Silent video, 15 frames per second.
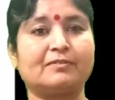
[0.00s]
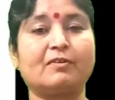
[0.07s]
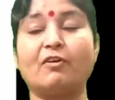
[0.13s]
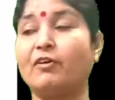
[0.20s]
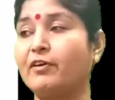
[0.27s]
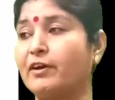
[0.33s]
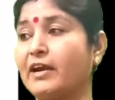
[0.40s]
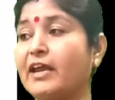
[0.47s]

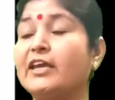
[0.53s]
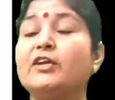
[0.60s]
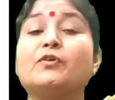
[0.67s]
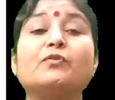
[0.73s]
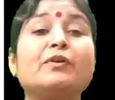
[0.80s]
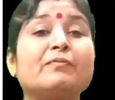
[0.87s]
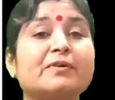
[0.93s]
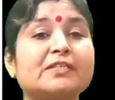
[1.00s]
or a
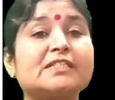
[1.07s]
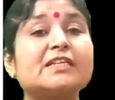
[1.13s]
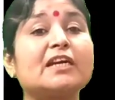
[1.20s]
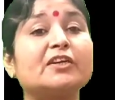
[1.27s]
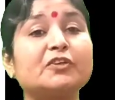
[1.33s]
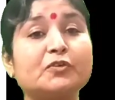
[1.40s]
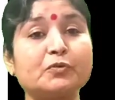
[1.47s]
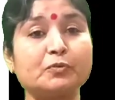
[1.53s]

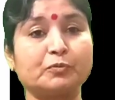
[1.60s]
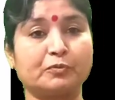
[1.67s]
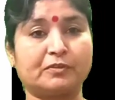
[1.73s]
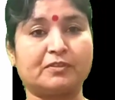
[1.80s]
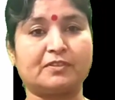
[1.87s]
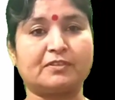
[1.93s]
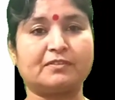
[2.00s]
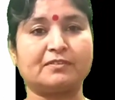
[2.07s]
universal
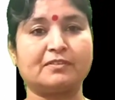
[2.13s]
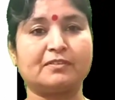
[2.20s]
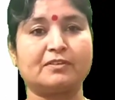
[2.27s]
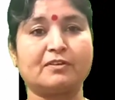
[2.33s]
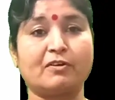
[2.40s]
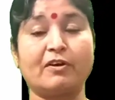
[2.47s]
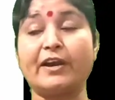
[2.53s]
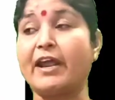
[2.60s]
truth
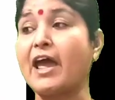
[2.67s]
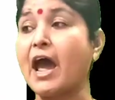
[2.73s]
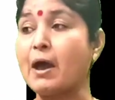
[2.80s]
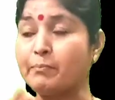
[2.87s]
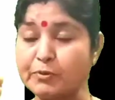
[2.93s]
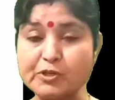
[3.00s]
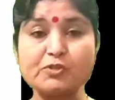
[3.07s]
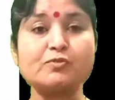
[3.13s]
or a
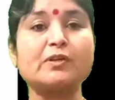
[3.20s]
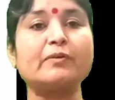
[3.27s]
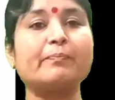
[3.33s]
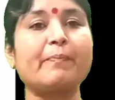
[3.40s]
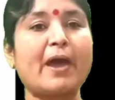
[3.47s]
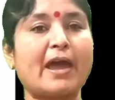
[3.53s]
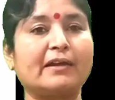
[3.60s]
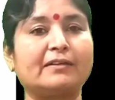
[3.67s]

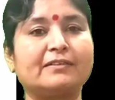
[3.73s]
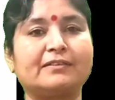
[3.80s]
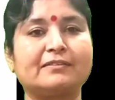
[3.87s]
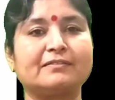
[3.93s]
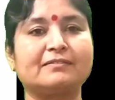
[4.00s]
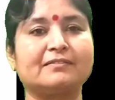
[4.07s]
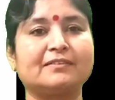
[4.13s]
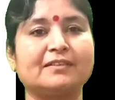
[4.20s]
habitual fact,
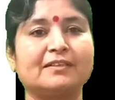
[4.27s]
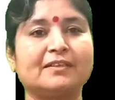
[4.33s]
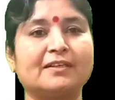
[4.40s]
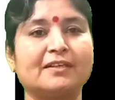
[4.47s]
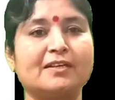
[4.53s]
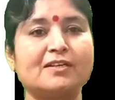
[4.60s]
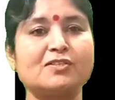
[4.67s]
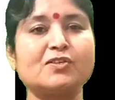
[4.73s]

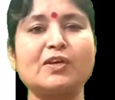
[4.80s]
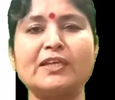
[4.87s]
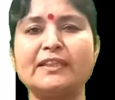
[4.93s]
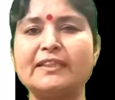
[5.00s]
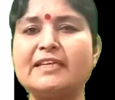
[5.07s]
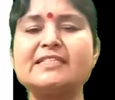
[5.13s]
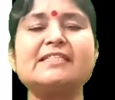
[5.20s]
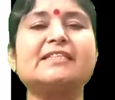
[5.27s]
so
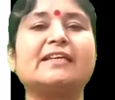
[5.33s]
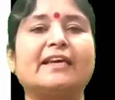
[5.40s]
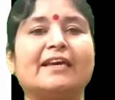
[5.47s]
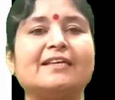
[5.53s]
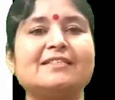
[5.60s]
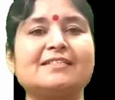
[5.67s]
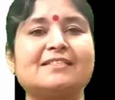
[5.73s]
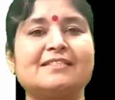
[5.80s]
in this
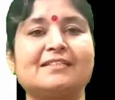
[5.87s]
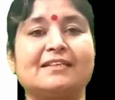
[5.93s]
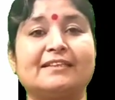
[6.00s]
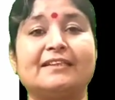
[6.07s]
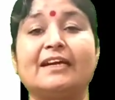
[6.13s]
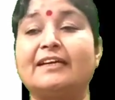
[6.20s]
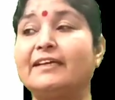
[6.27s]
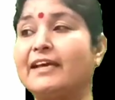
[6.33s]
case
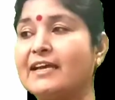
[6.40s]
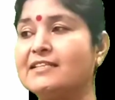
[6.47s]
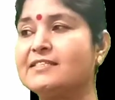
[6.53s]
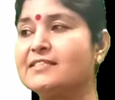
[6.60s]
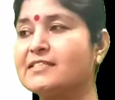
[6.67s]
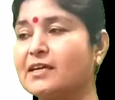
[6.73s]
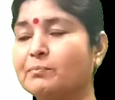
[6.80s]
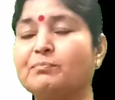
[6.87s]
the
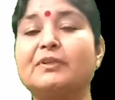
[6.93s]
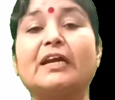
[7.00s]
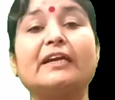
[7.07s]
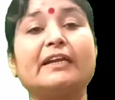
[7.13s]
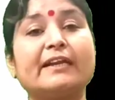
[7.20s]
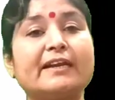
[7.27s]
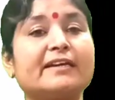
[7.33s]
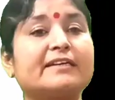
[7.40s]
tense of the
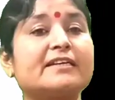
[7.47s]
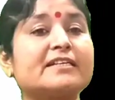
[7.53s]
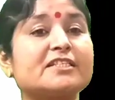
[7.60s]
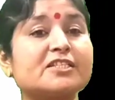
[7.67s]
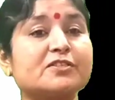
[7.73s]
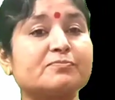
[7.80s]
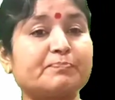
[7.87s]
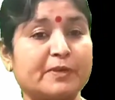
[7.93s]
directed
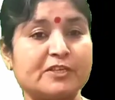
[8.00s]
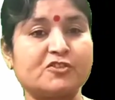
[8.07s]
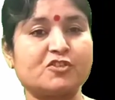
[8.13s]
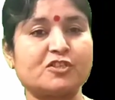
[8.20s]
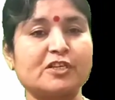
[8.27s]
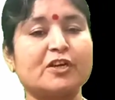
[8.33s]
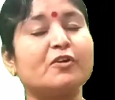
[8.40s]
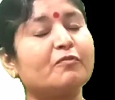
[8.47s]
speech
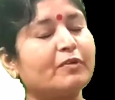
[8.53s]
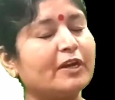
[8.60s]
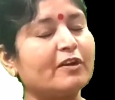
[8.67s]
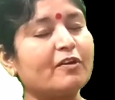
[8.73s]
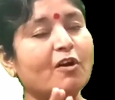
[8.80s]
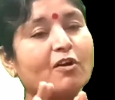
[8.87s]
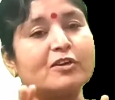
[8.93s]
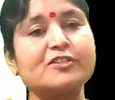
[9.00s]
will
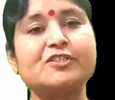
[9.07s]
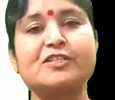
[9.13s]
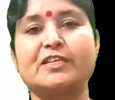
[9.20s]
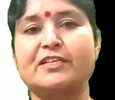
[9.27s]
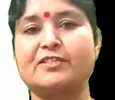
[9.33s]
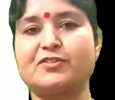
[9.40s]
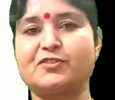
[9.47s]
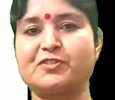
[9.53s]
not
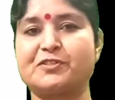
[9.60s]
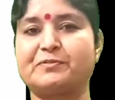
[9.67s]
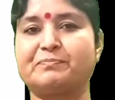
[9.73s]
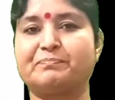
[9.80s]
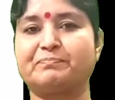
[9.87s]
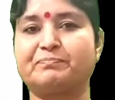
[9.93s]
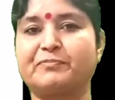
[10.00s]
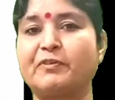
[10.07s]
change.
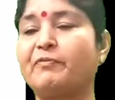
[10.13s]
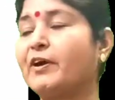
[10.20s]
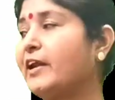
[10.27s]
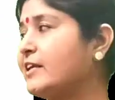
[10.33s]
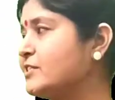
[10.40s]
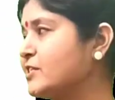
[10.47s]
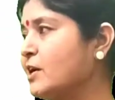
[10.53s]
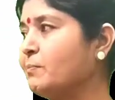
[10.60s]
For
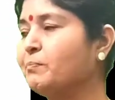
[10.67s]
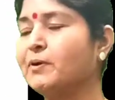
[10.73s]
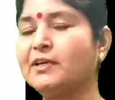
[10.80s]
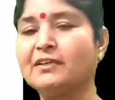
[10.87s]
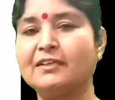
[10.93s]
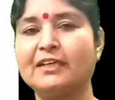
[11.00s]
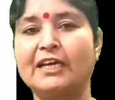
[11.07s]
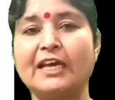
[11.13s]
example,
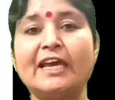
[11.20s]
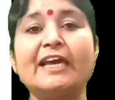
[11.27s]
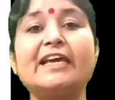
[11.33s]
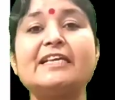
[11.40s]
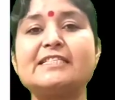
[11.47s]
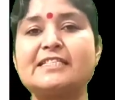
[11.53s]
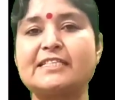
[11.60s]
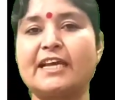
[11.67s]

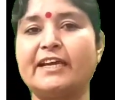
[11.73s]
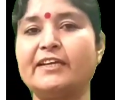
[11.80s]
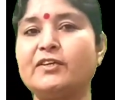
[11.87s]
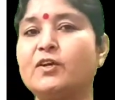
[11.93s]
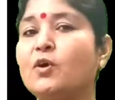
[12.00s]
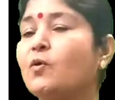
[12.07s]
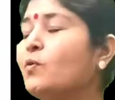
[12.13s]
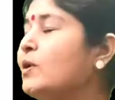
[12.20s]
he
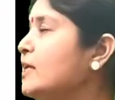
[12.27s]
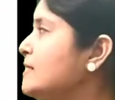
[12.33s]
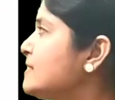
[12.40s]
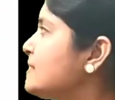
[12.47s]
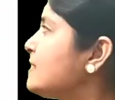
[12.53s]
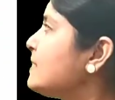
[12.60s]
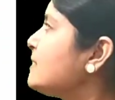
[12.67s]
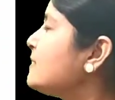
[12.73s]
said
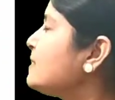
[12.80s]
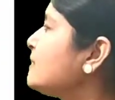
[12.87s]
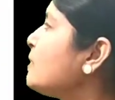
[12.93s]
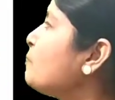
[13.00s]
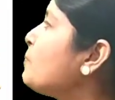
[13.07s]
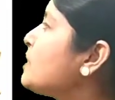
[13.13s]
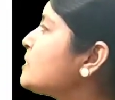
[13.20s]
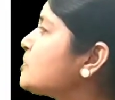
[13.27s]
honesty is
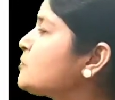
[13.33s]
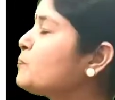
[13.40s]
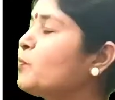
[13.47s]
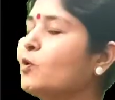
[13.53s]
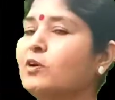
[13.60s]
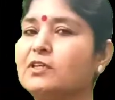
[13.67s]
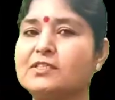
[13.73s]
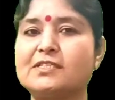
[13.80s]
the best
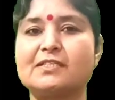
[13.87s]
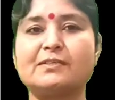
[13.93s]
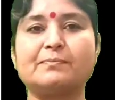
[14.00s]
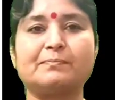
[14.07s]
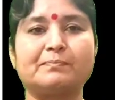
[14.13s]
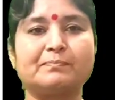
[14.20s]
policy.